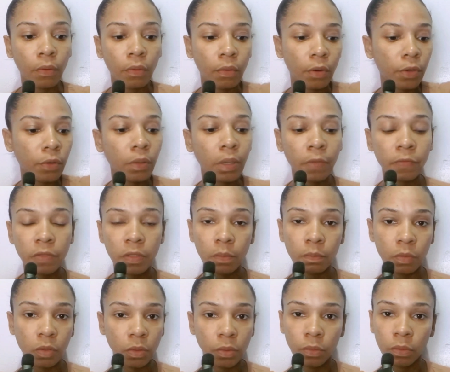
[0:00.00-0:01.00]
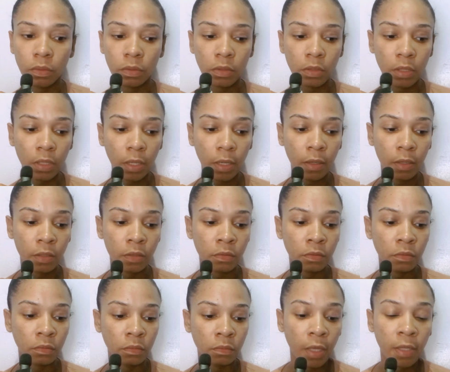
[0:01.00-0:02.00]
or you have some loan
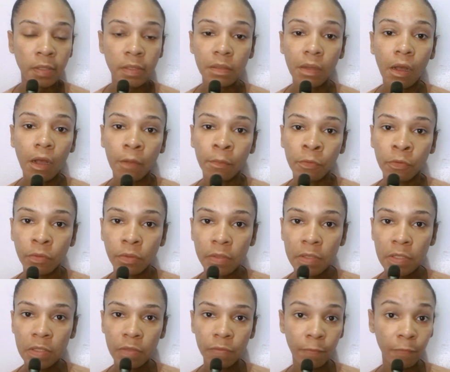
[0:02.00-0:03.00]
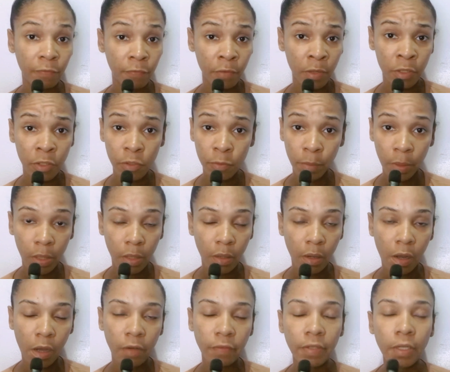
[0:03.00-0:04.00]
and it's almost finished paying off.